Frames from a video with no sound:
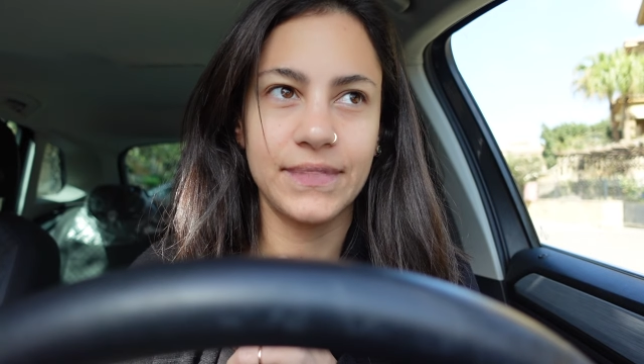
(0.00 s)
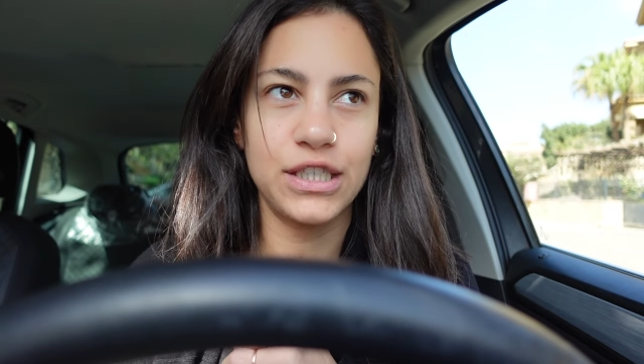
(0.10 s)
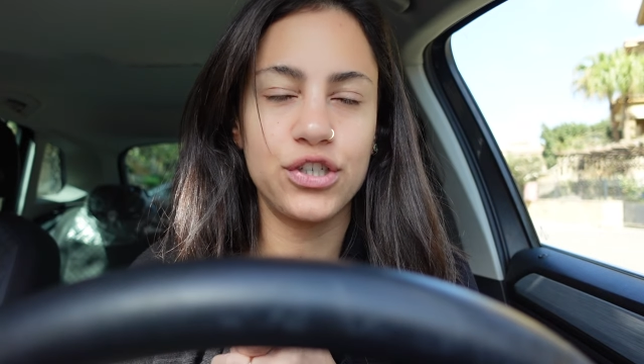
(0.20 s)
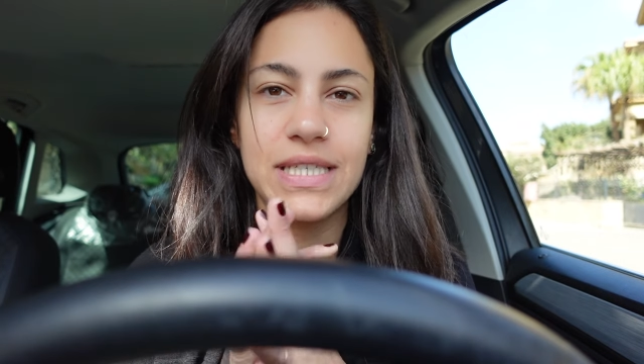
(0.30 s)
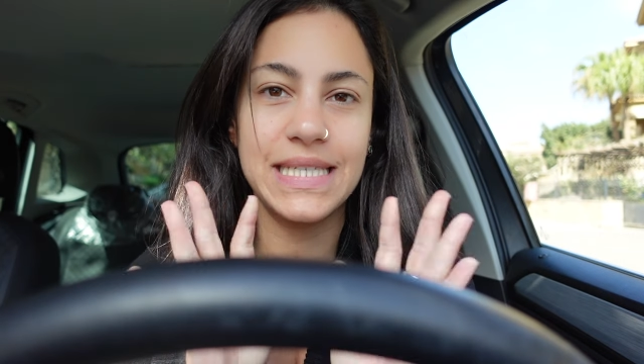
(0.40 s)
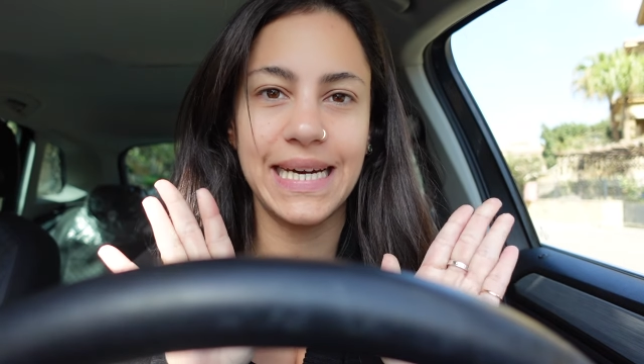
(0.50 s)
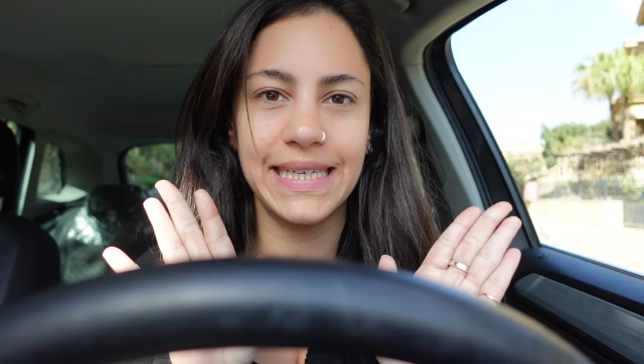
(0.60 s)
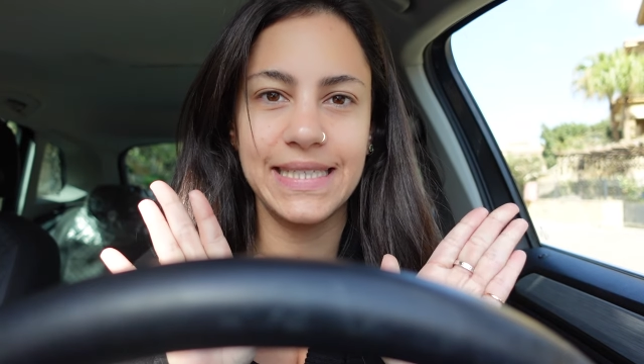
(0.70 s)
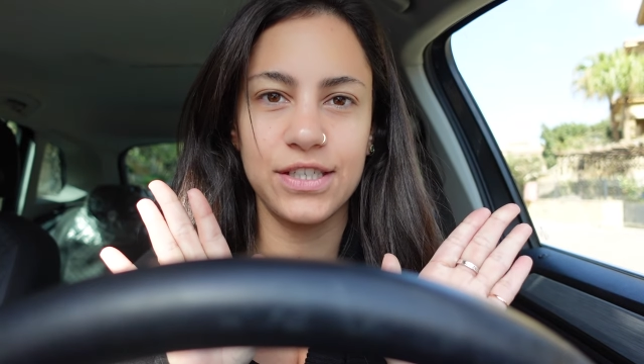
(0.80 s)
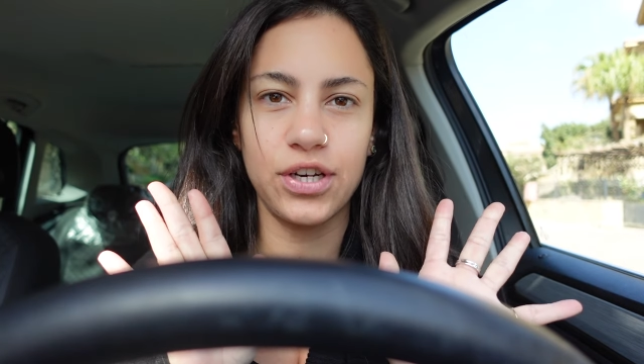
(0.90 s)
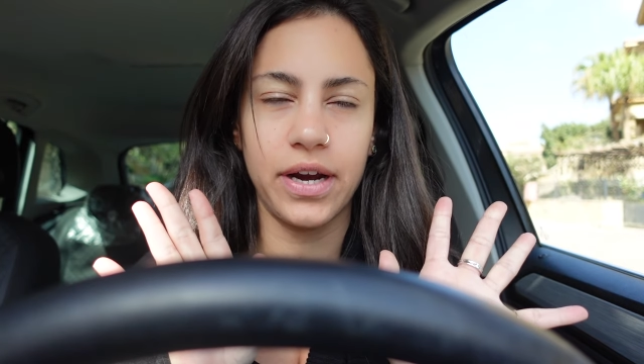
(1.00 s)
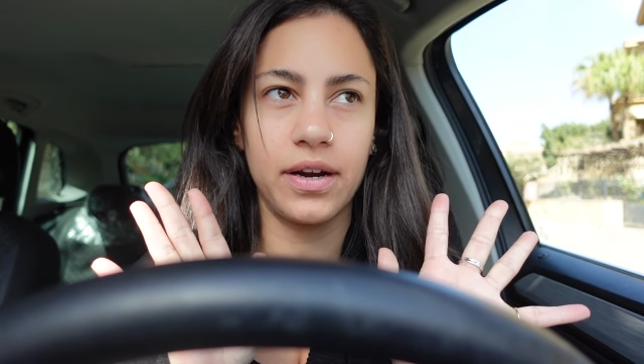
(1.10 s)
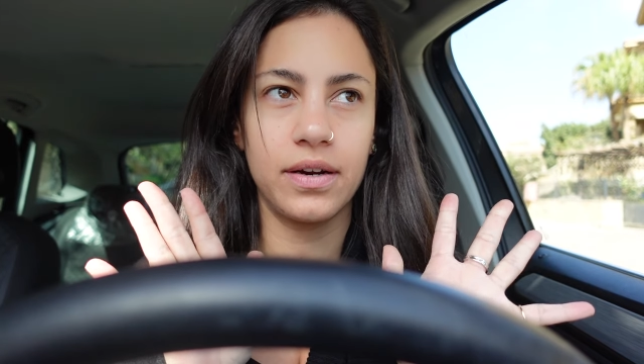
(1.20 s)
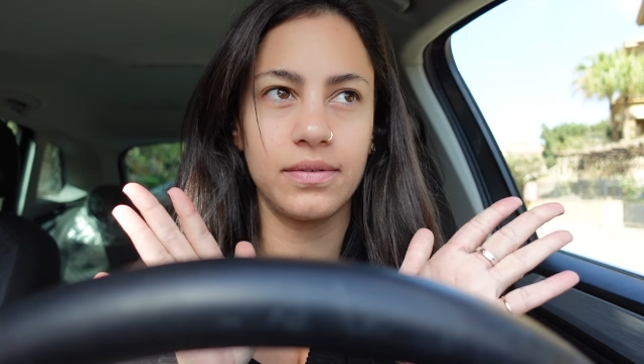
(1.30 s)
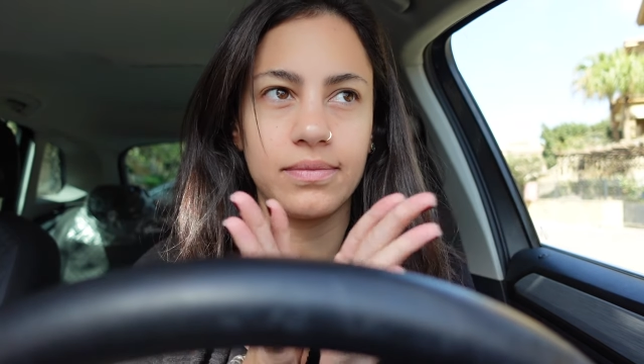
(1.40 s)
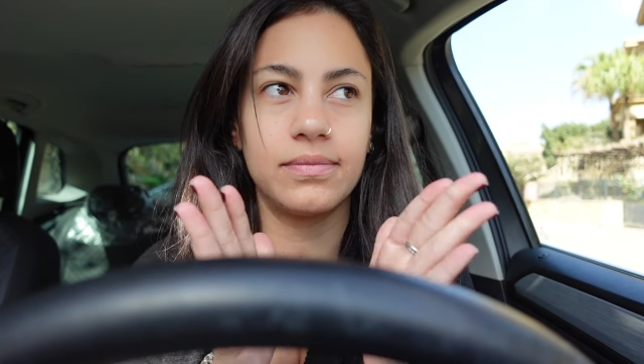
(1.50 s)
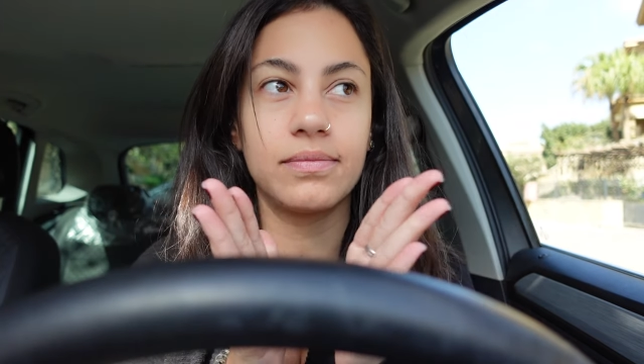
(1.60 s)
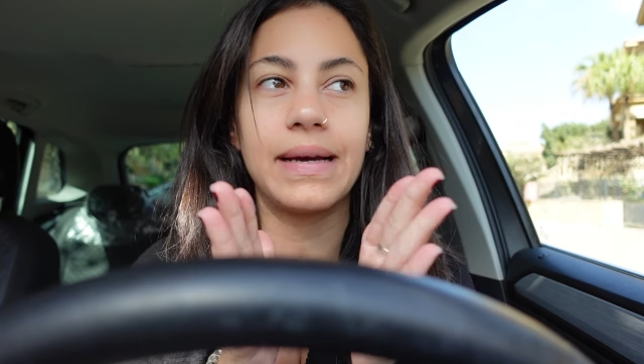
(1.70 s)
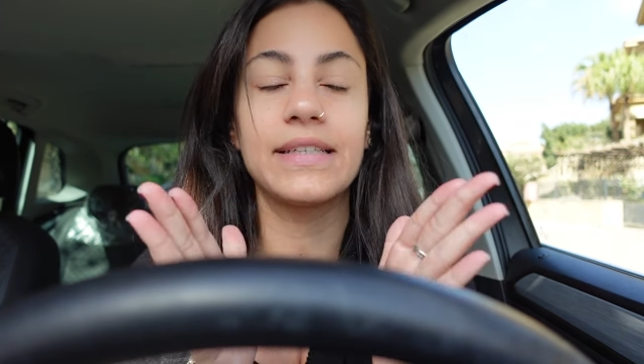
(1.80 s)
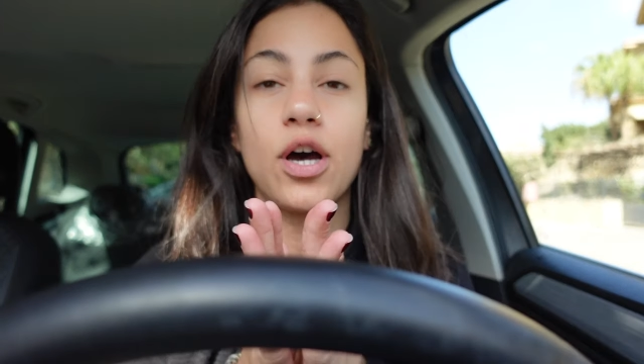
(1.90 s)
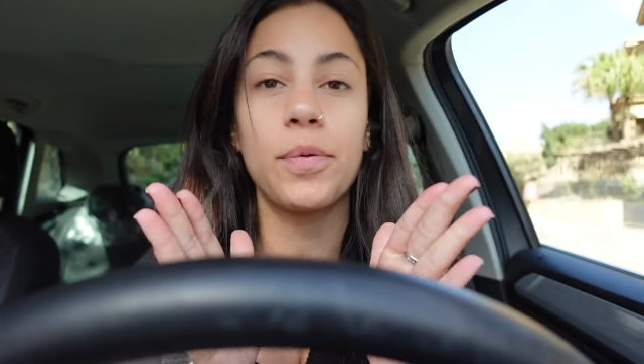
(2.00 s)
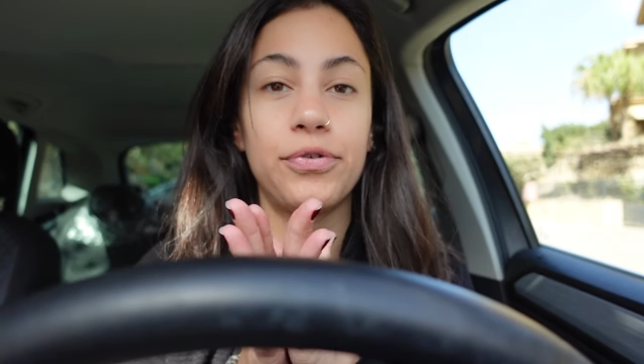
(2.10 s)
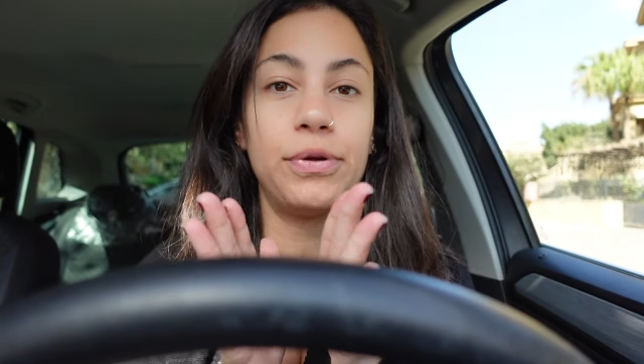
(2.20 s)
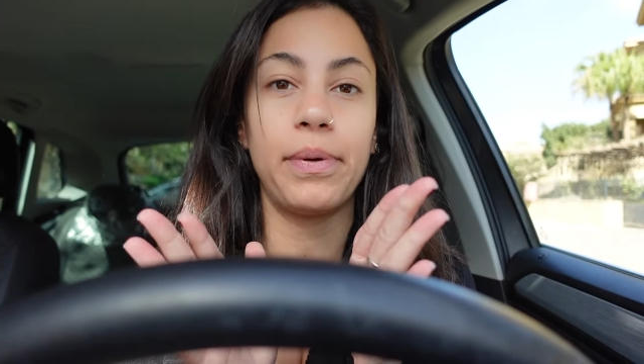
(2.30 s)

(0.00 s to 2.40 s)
just decided to share my top three